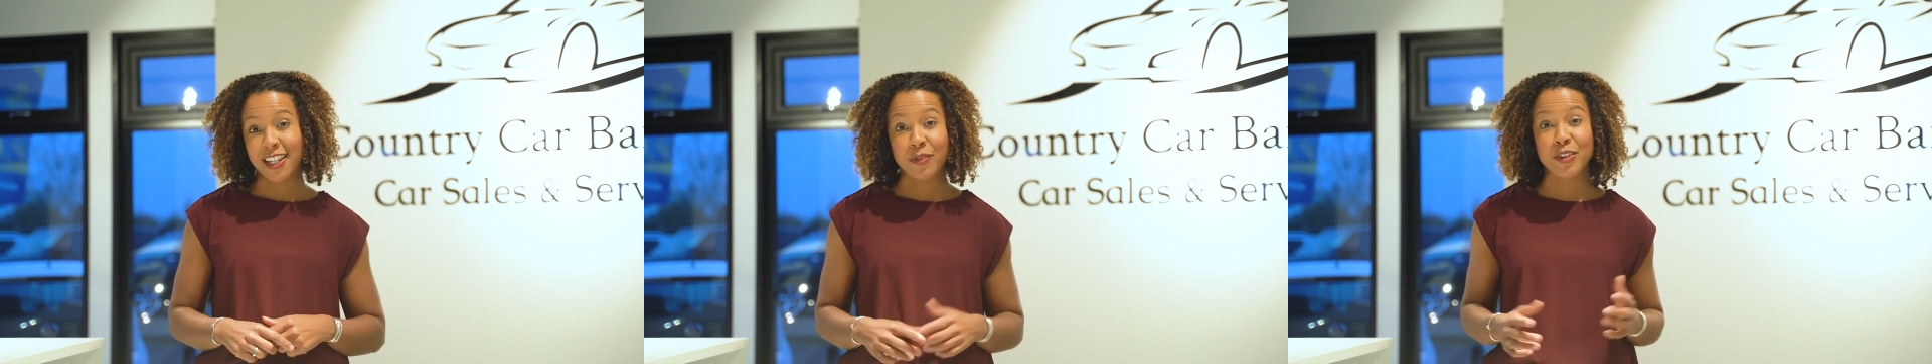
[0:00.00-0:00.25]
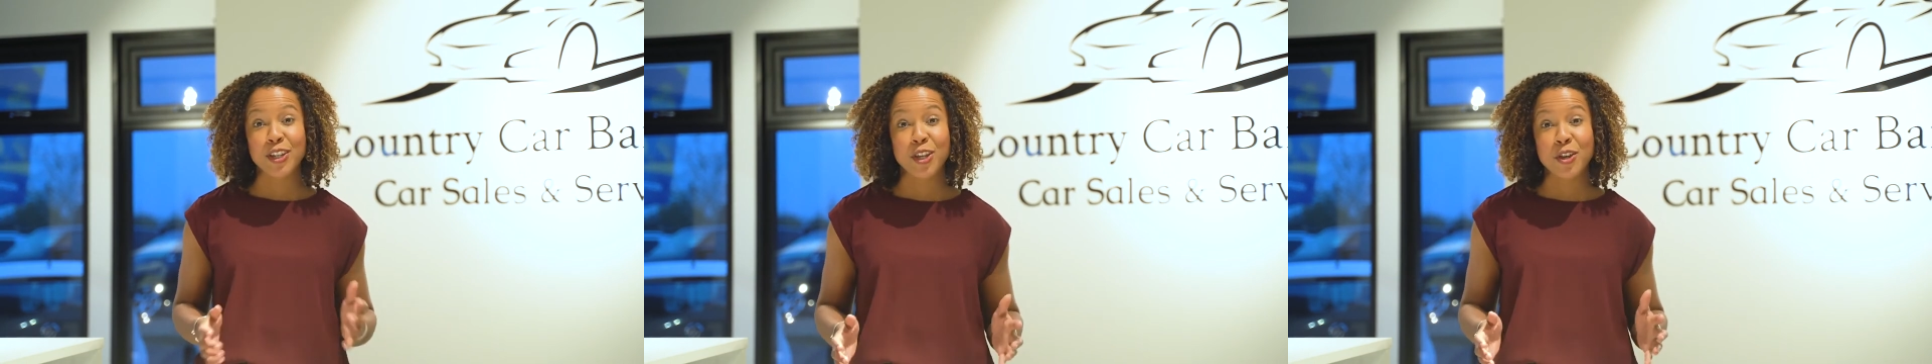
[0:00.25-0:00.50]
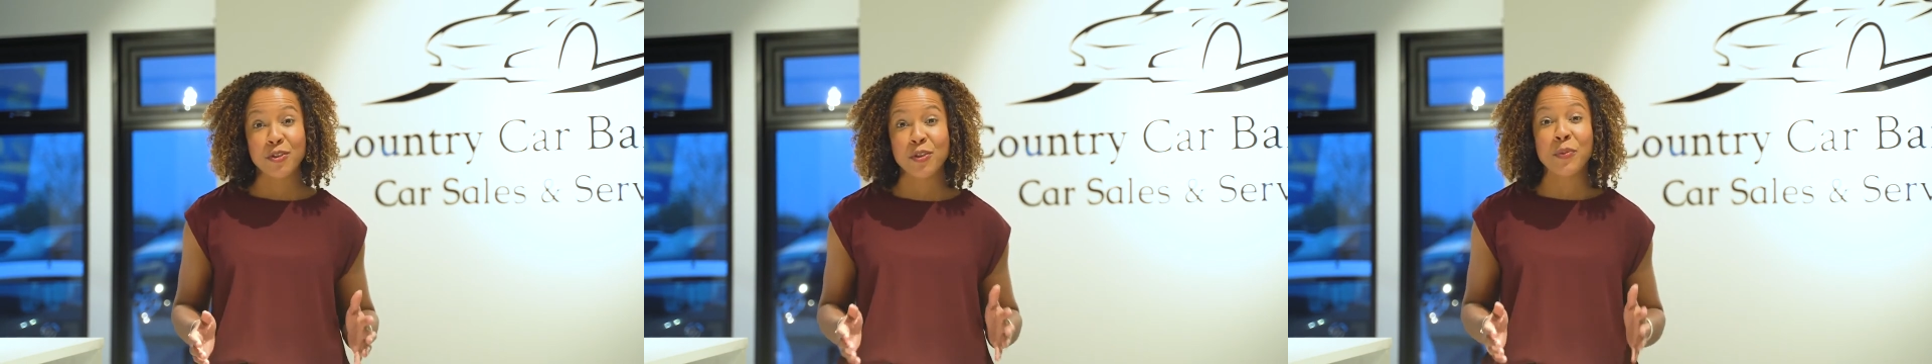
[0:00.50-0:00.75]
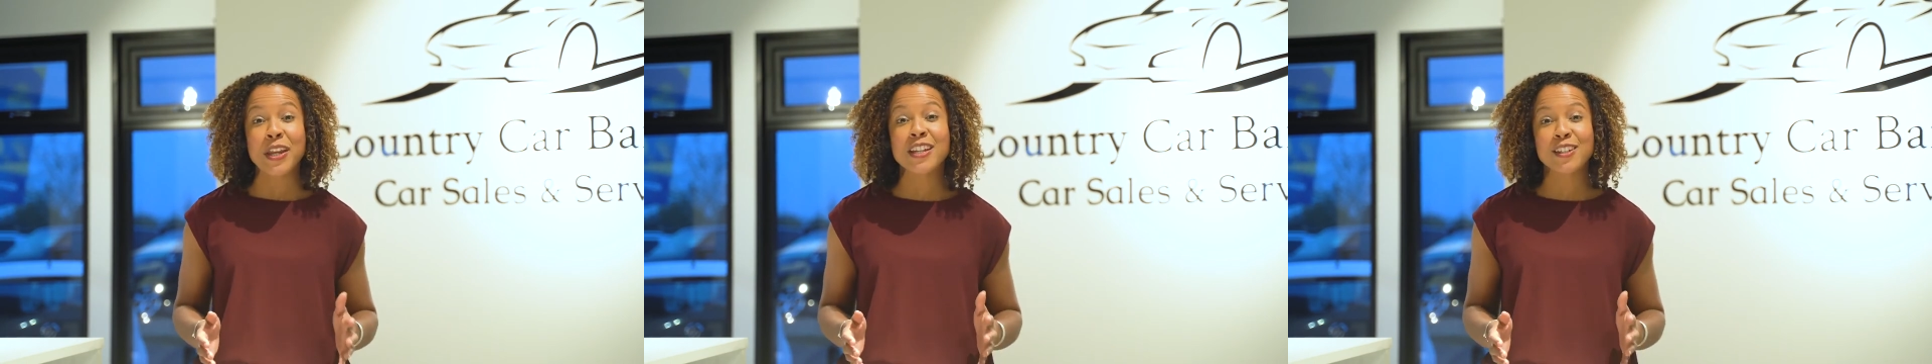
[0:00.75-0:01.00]
giving you
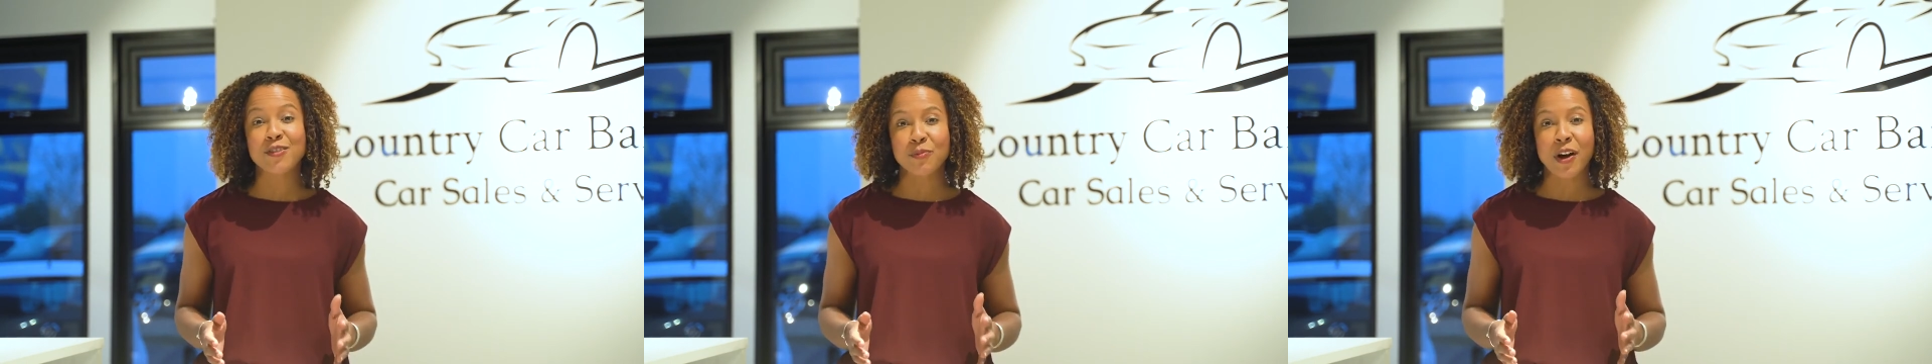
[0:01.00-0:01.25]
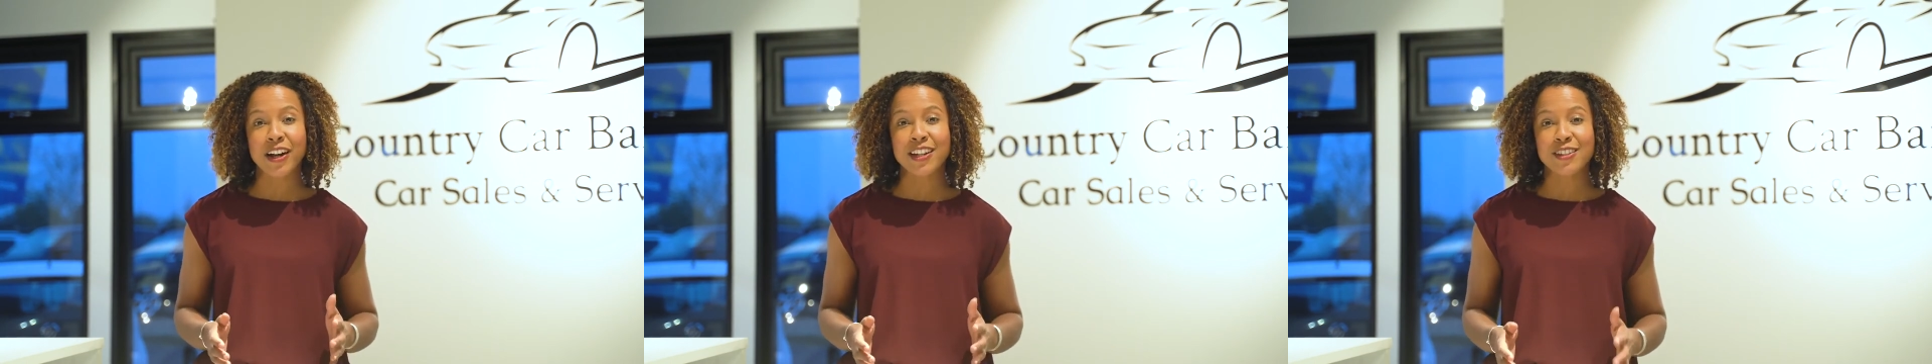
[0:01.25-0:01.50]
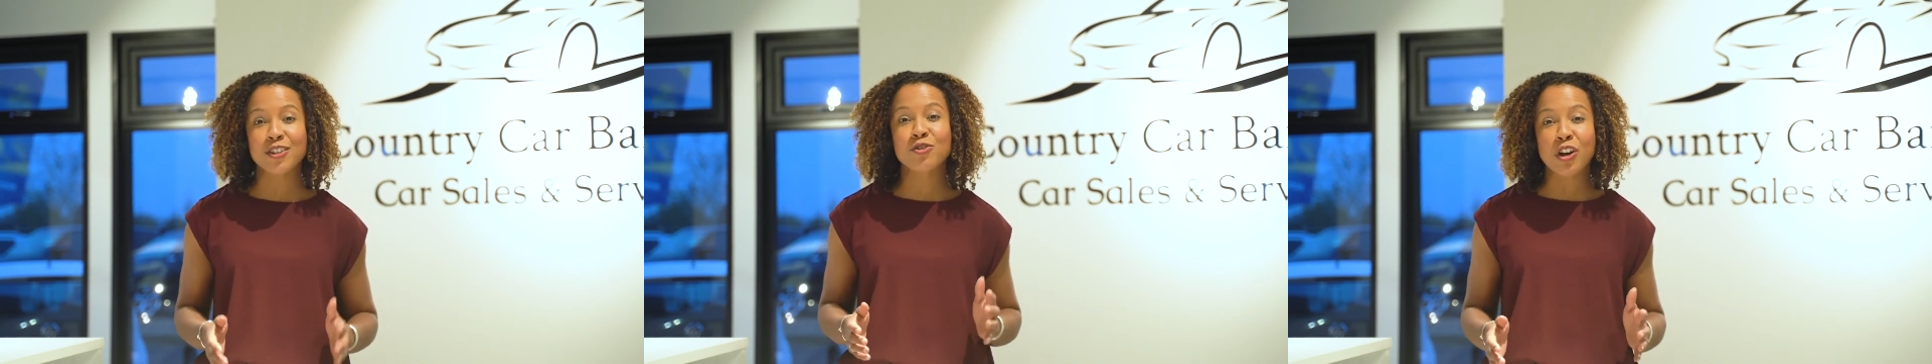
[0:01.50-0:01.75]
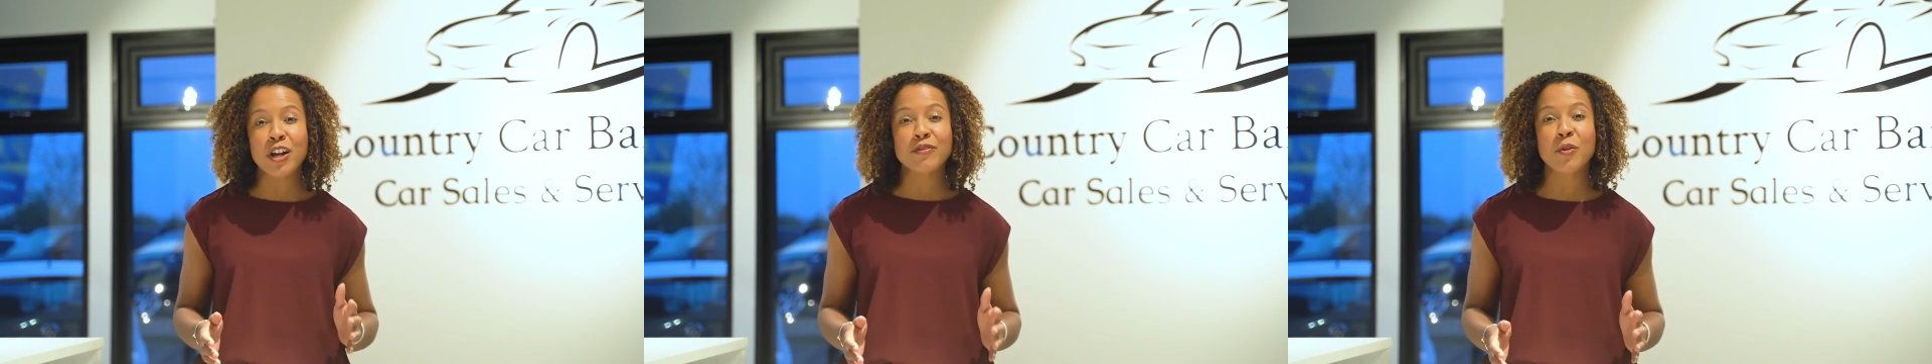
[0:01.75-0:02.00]
the peace of mind to
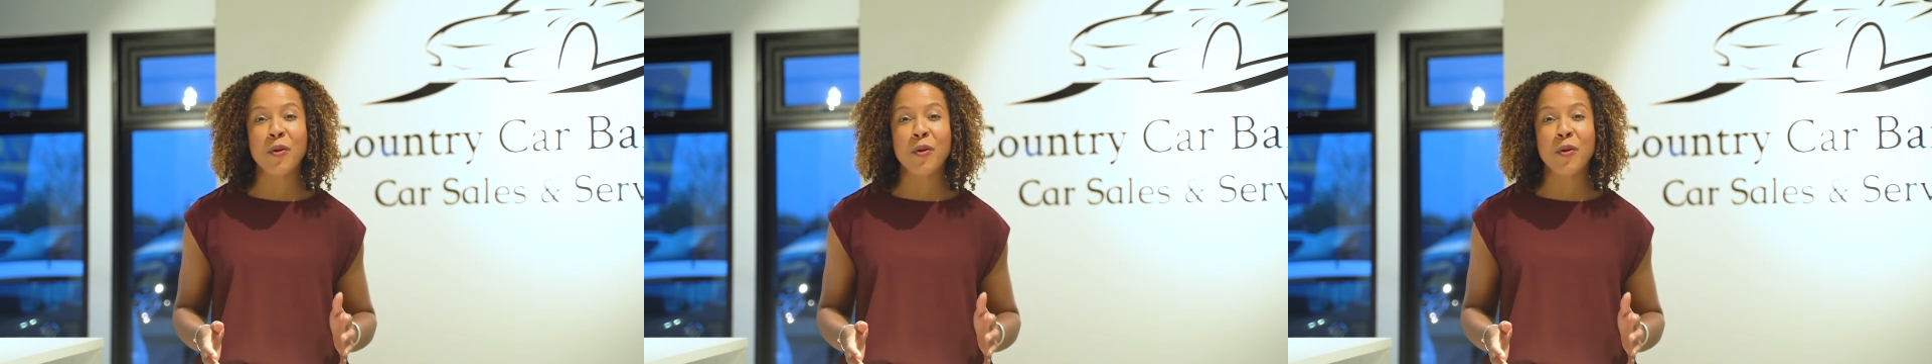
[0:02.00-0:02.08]
drive